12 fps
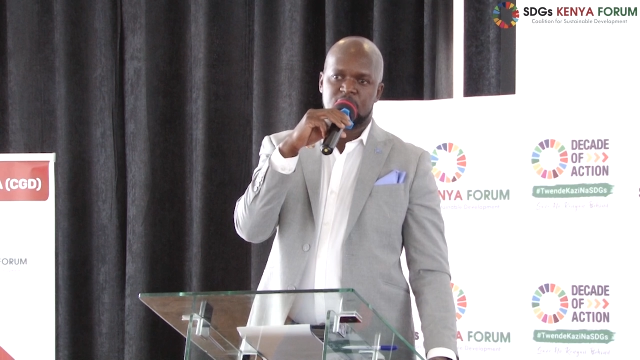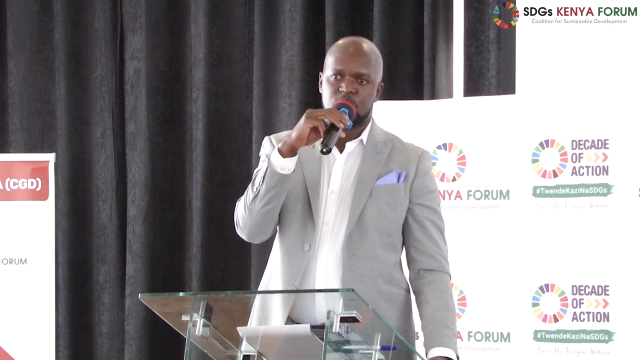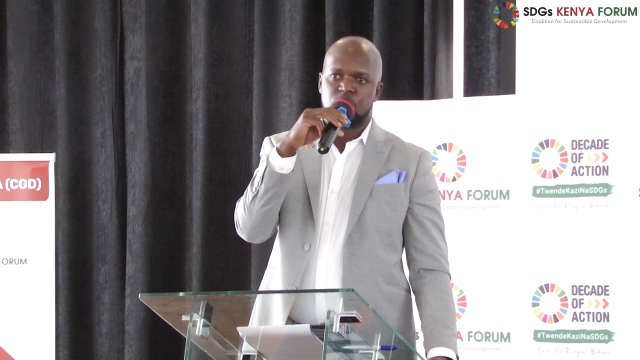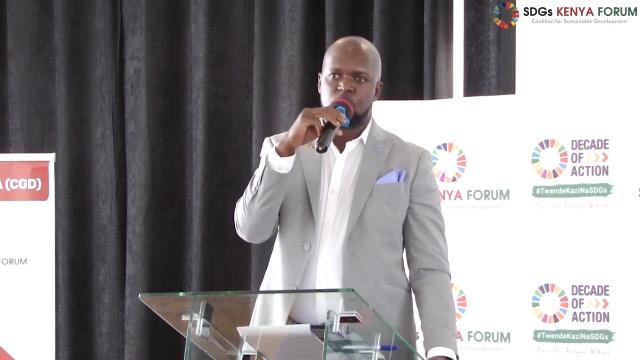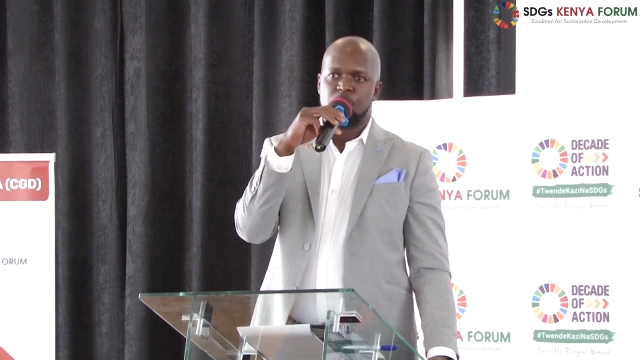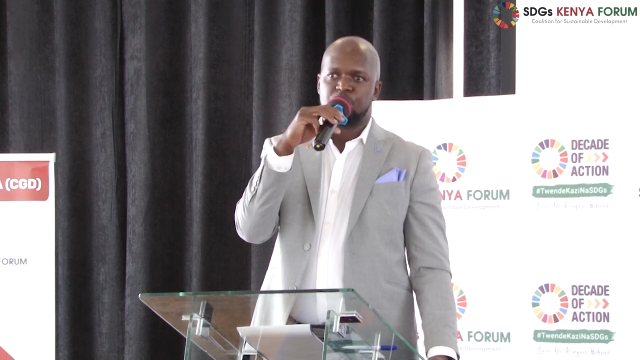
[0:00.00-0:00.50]

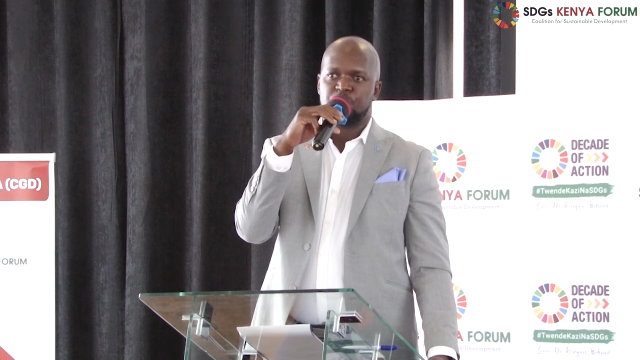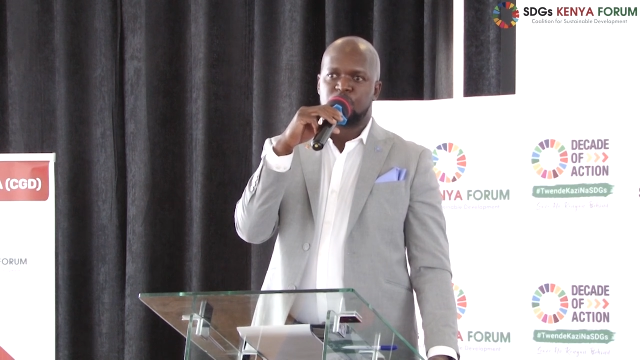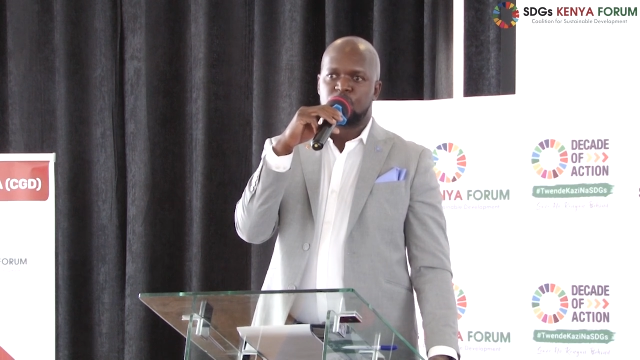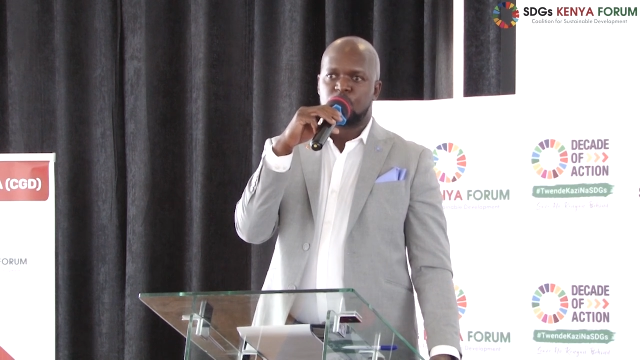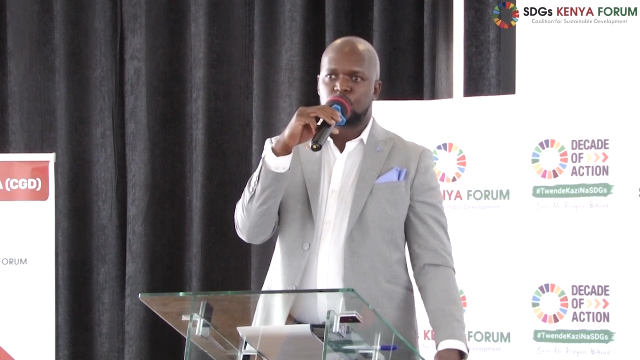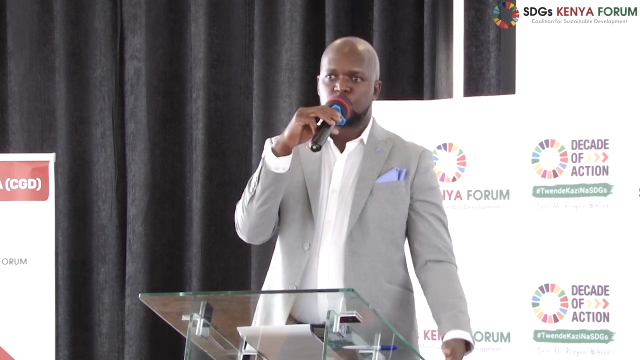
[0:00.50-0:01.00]
So
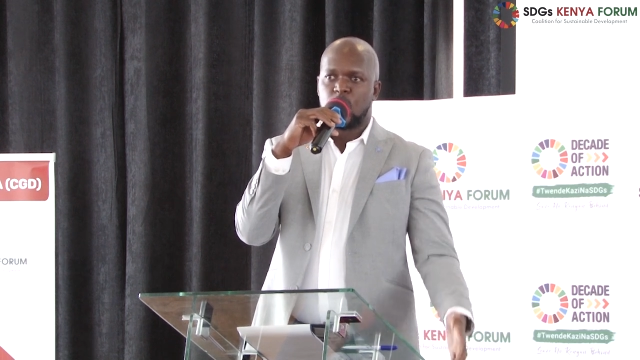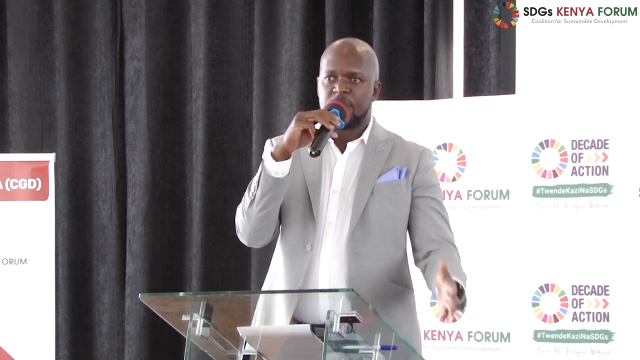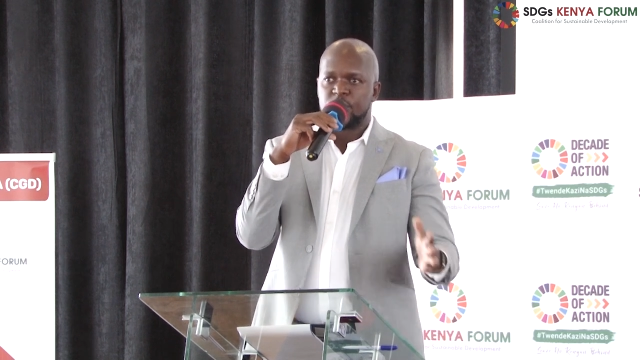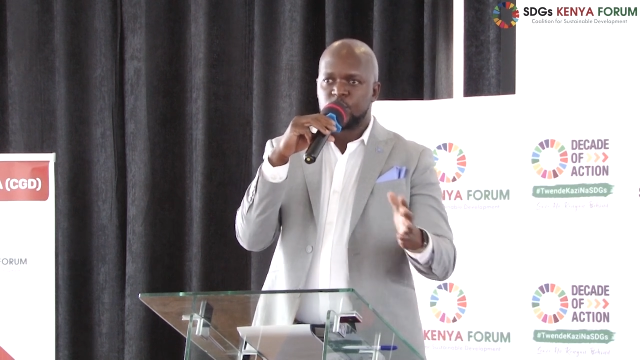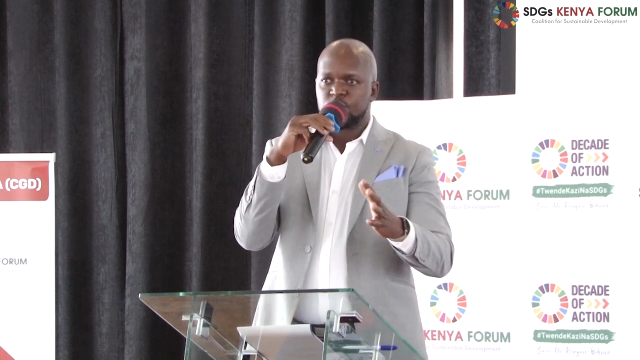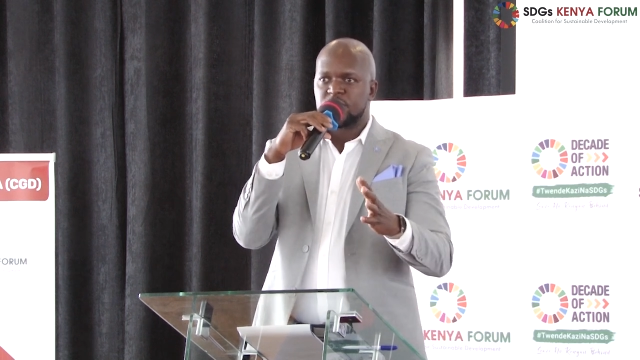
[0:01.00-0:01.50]
those who are
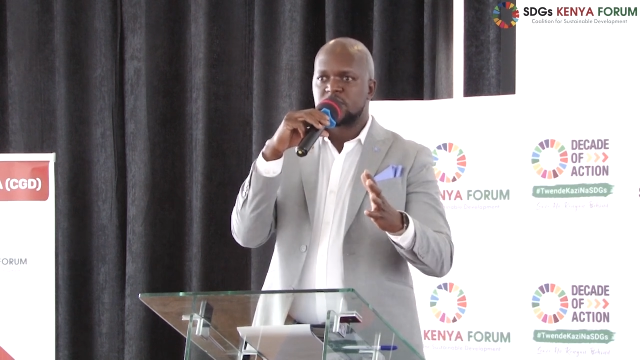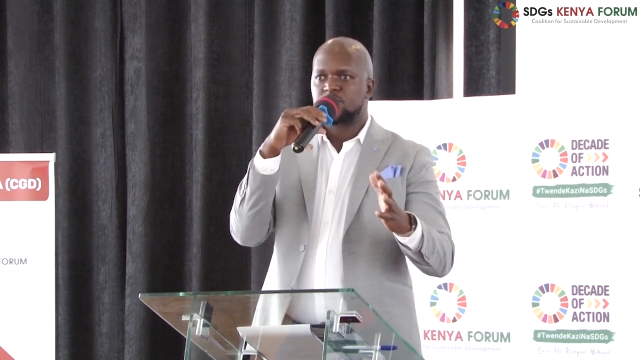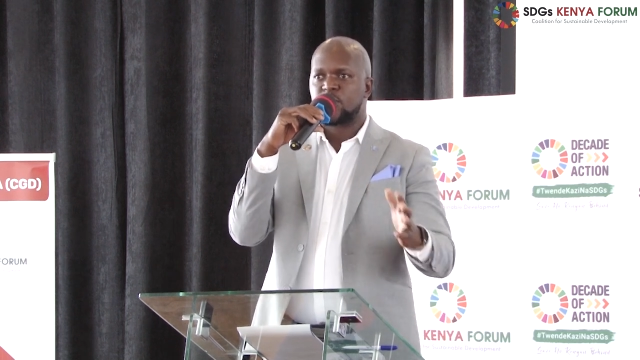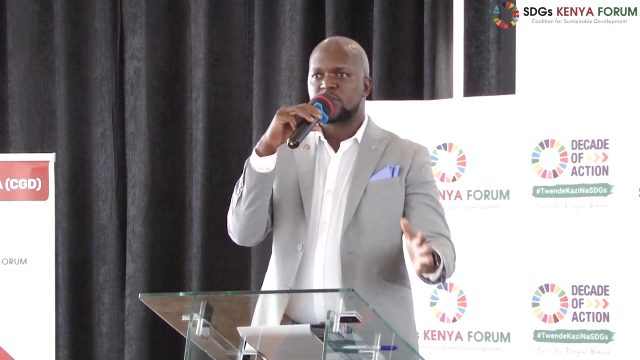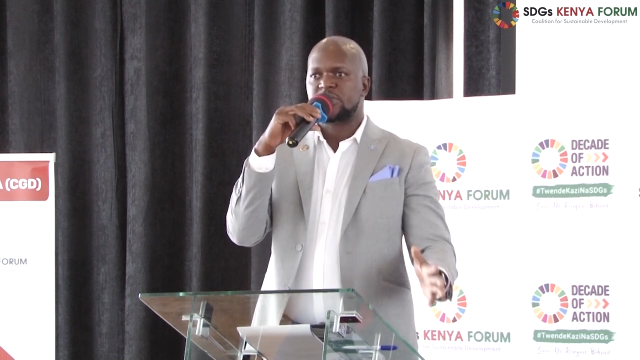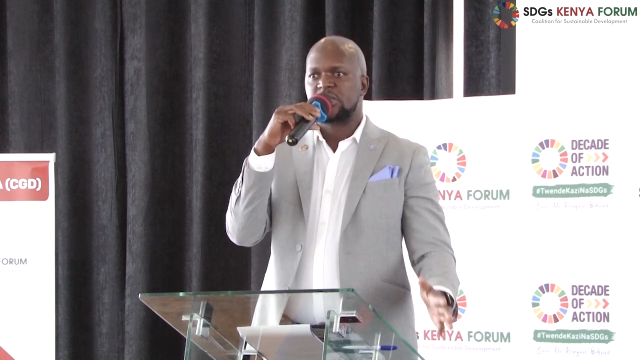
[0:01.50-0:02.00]
new to this
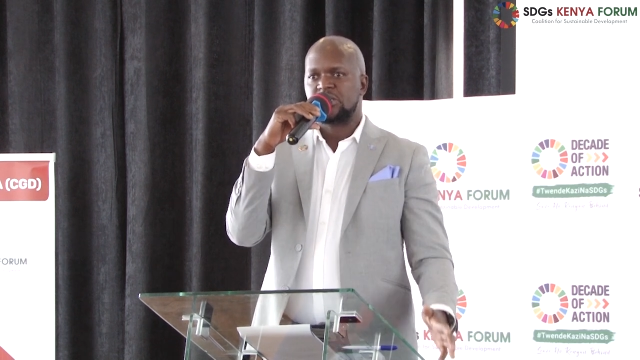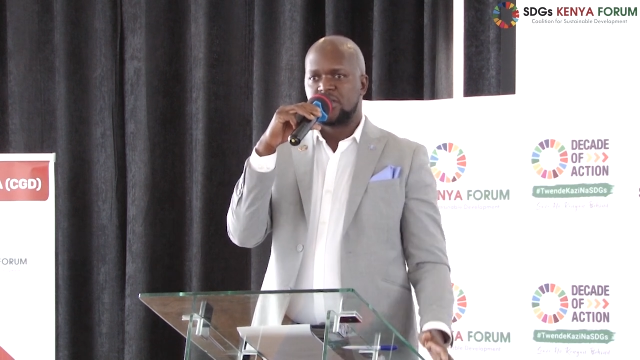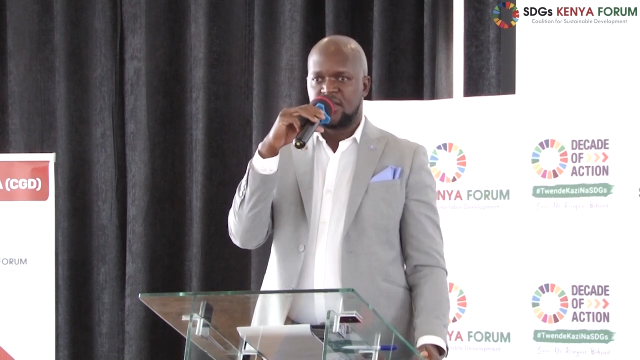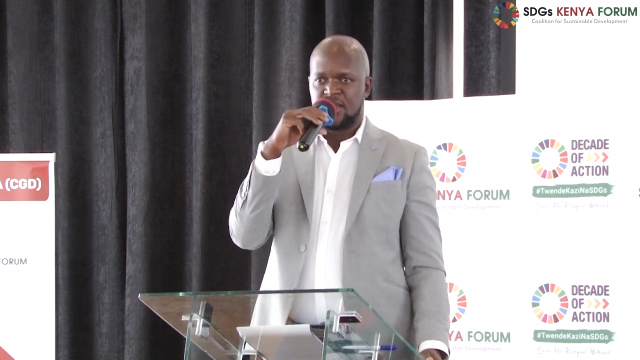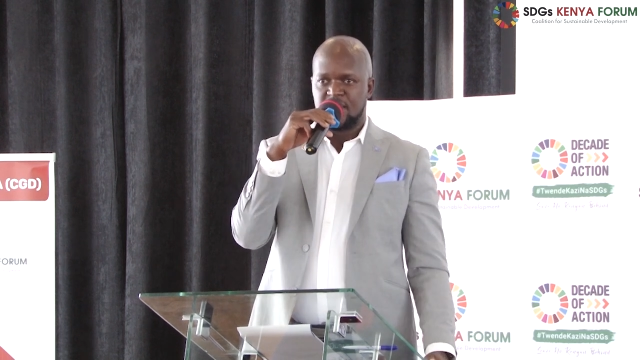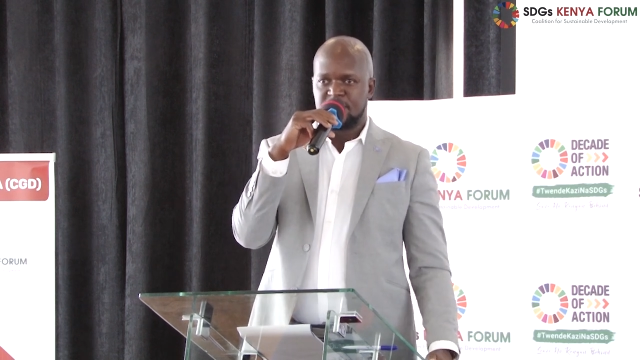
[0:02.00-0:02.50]
process,